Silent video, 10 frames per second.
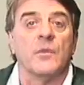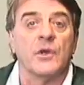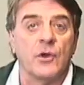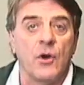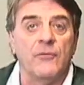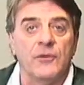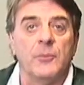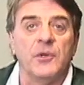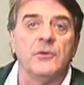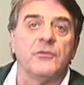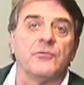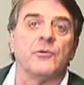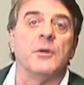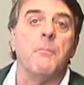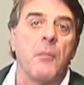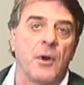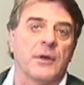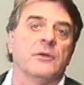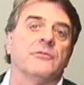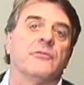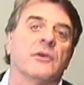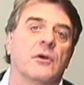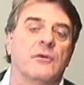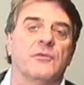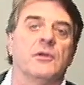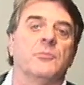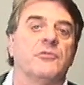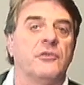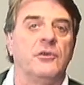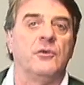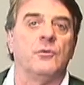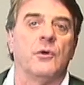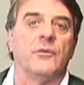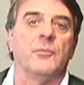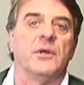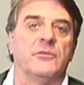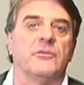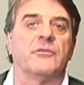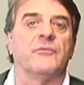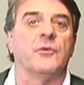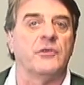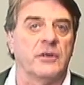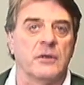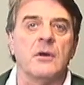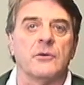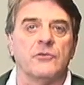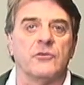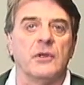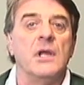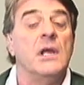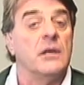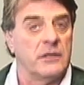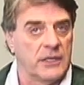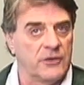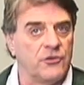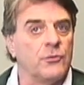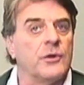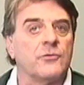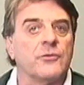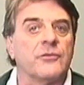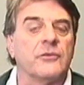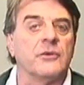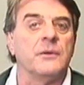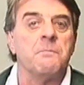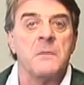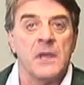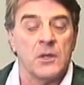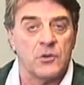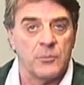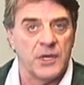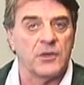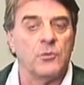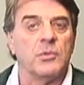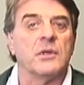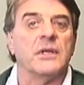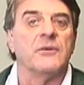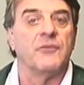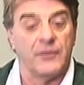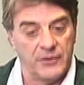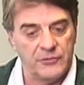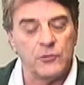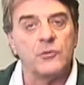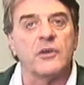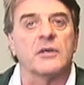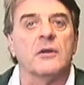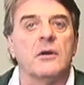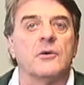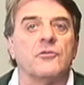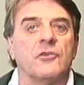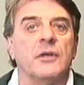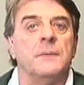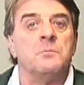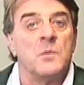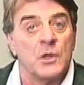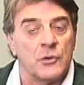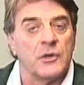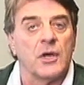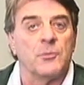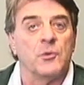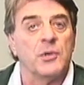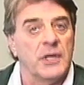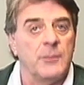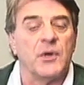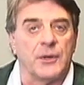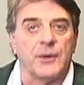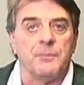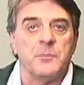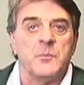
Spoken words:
The golf club industry markets the golf clubs to you on the basis of their technology, to get you interested, to make you believe that this new technology could help you play better.